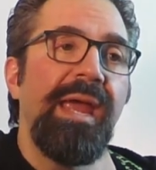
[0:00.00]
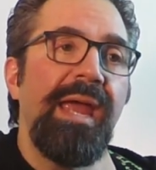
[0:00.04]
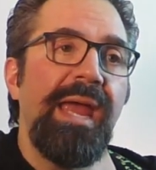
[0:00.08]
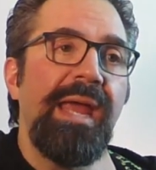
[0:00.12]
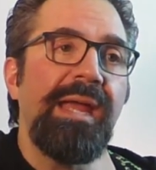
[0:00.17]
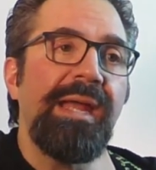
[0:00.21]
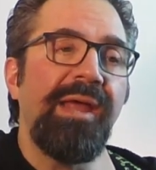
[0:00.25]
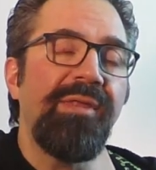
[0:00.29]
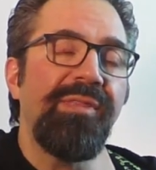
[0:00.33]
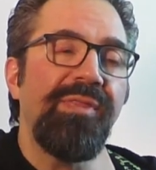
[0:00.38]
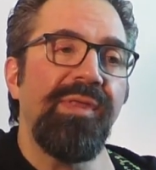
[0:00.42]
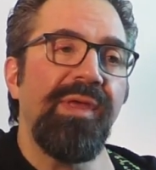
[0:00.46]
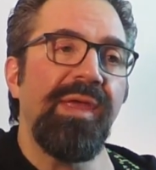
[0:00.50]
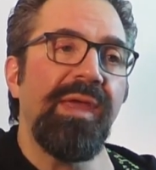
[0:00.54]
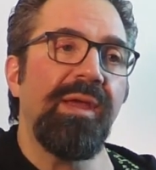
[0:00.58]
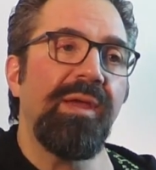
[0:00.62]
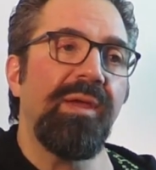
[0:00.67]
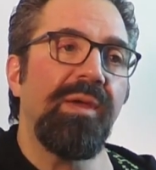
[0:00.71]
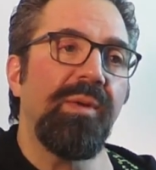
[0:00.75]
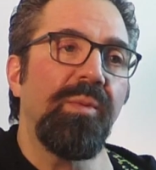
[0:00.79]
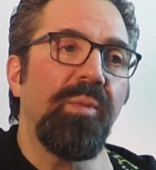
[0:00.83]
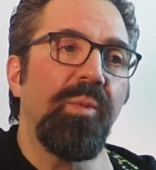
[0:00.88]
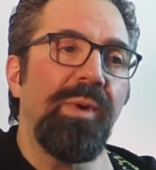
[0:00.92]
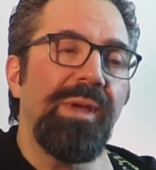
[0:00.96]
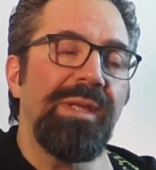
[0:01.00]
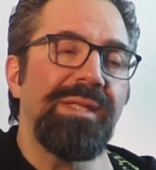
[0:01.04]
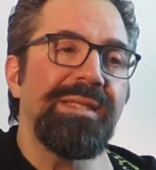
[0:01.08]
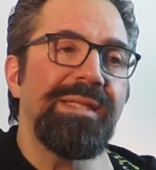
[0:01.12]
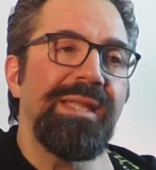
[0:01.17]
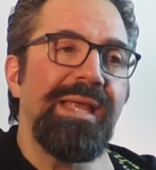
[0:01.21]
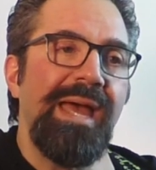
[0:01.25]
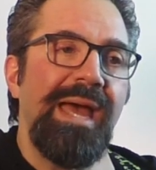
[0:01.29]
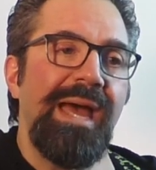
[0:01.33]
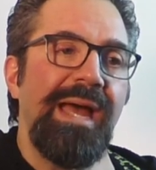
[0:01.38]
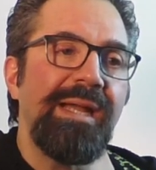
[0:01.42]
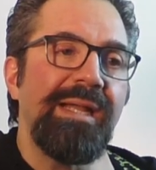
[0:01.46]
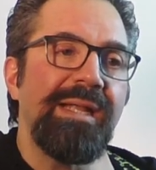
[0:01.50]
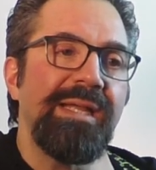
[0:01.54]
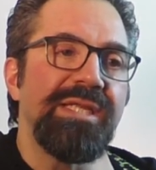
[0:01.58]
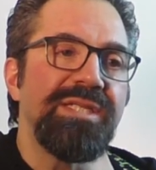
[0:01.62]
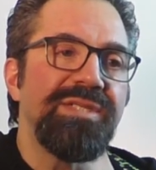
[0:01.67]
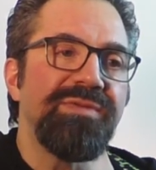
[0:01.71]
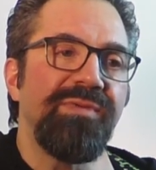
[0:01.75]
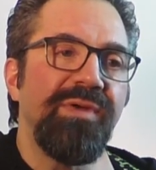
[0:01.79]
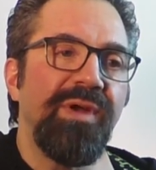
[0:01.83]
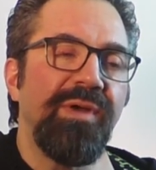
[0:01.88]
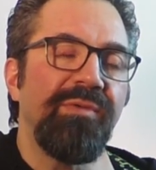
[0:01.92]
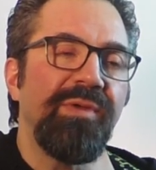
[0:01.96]
And I think with that,
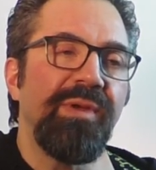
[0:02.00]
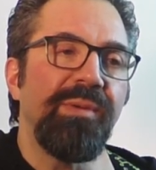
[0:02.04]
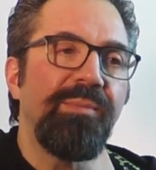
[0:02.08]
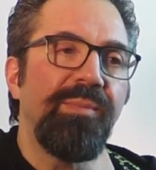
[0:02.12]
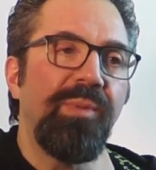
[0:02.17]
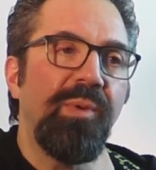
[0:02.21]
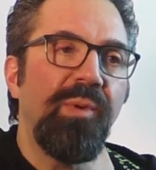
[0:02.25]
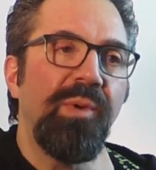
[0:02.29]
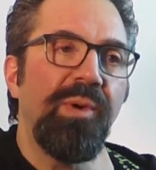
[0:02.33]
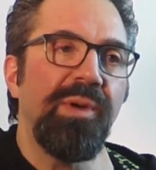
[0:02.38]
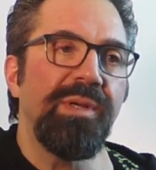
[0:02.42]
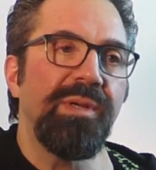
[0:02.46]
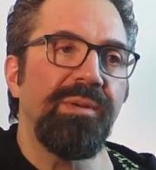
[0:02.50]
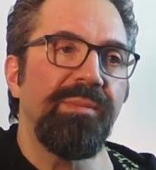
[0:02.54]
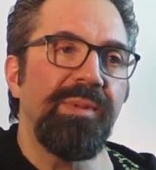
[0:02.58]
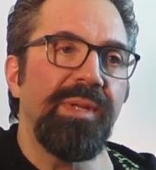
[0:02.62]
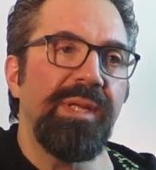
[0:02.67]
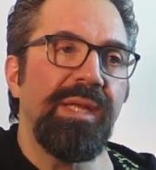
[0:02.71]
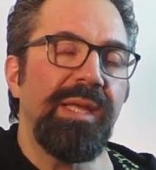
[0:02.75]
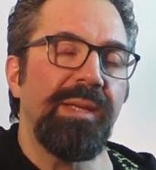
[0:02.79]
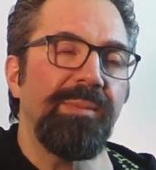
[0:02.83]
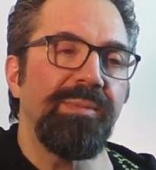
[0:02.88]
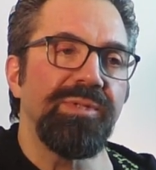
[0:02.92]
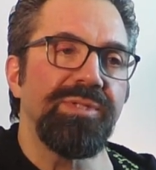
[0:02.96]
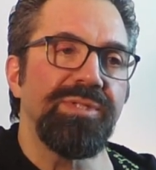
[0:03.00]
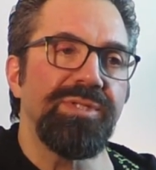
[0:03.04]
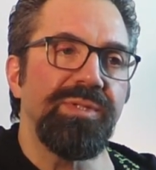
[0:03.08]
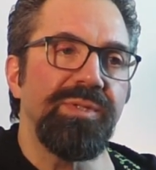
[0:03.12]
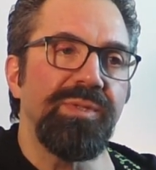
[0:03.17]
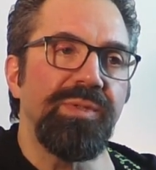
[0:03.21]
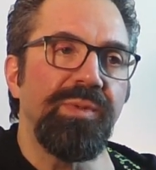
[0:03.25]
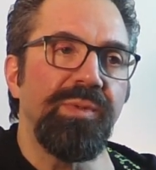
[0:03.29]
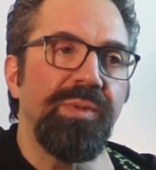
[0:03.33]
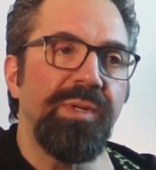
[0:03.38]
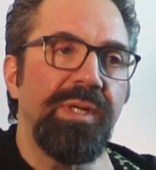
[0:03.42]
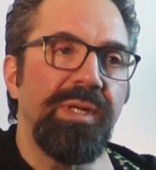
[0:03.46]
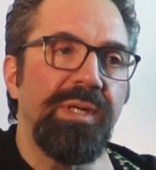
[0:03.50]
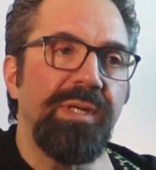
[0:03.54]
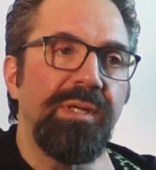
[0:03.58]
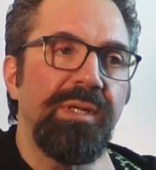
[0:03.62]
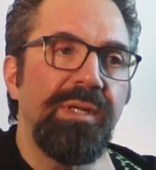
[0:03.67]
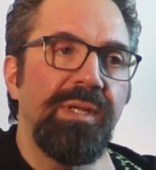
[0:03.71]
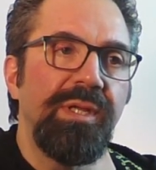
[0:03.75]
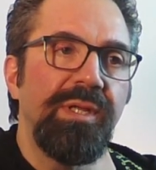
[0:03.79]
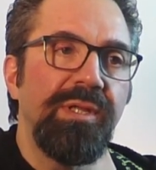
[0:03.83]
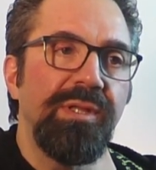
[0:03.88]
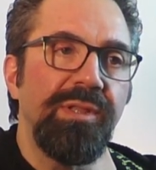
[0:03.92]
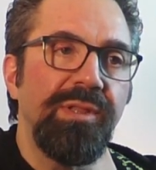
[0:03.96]
it's very important to be able to
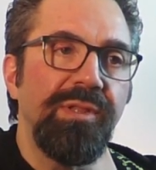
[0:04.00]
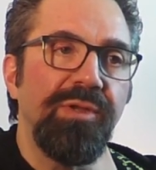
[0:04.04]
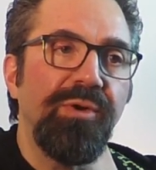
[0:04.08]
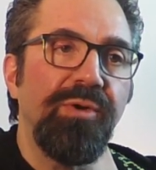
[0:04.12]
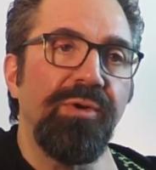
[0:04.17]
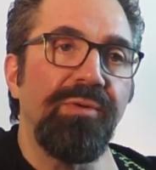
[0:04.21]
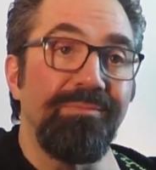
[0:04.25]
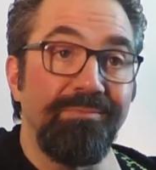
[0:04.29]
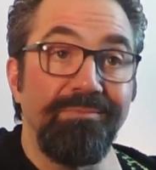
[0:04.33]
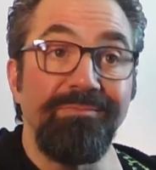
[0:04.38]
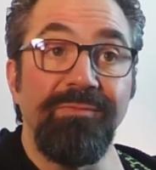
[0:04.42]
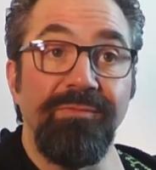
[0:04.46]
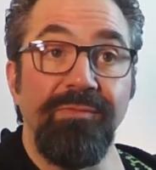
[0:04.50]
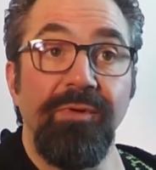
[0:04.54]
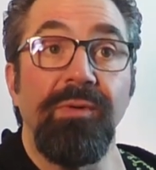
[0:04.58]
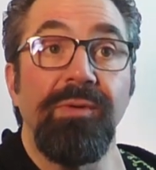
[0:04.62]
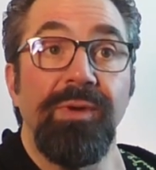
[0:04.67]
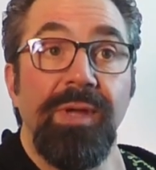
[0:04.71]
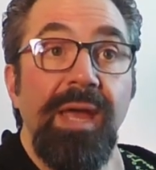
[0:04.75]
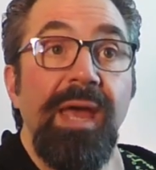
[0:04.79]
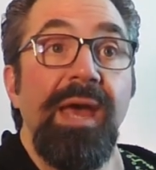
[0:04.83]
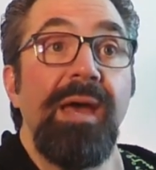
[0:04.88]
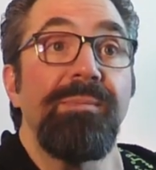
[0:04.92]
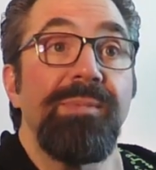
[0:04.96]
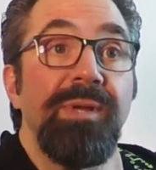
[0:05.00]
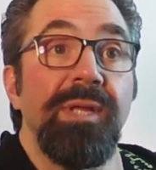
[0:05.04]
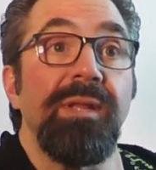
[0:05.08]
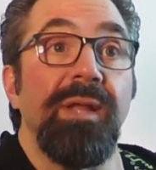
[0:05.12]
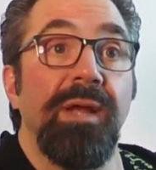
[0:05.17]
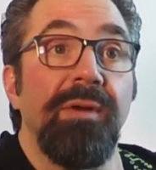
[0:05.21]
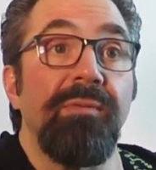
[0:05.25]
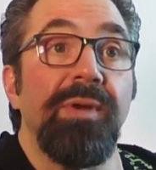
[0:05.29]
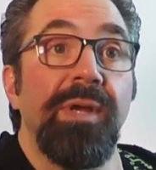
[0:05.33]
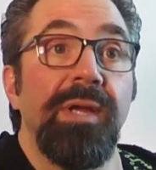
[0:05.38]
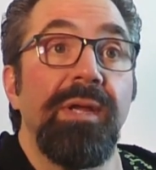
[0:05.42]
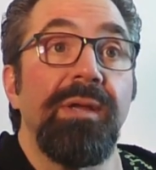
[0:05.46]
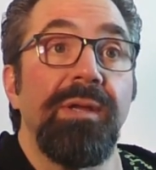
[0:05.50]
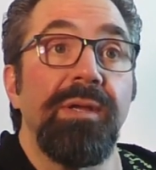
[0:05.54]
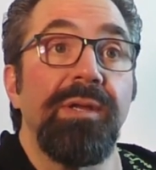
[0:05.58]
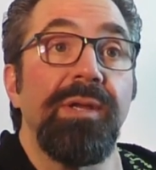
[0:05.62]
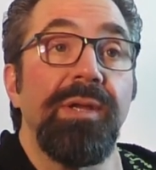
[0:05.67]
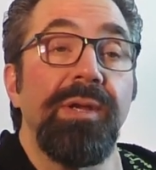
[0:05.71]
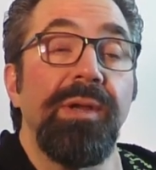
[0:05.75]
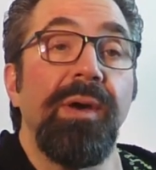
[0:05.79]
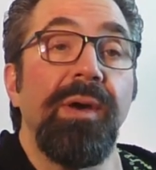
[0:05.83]
learn vocabulary, you